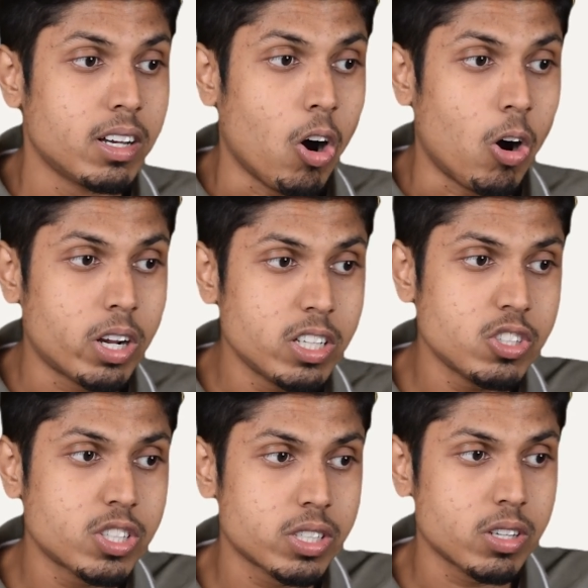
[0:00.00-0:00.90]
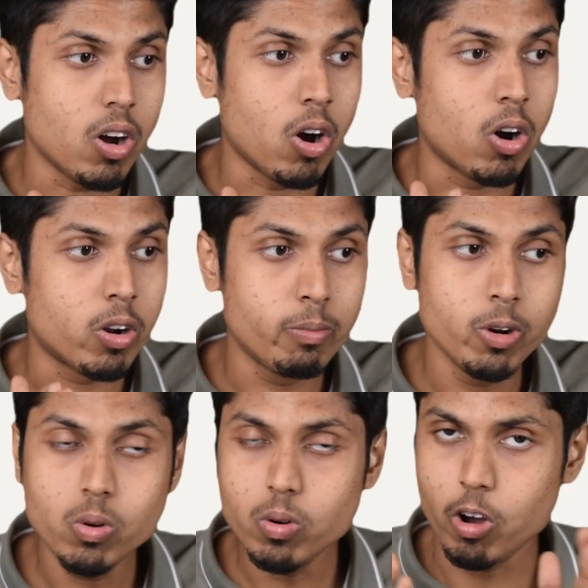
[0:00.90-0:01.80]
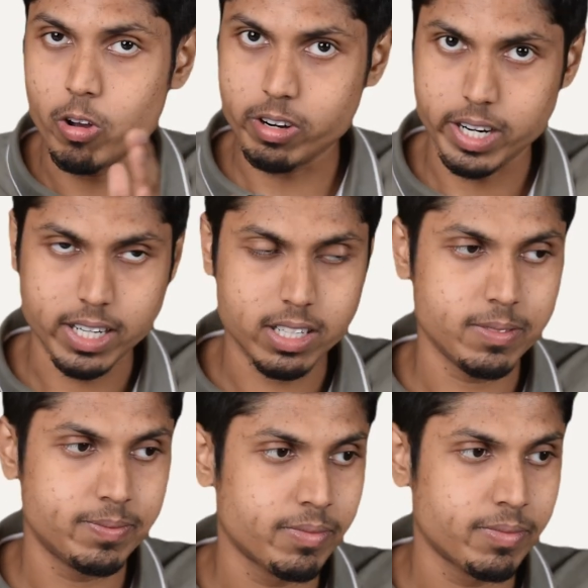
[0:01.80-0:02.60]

orange or blue or red.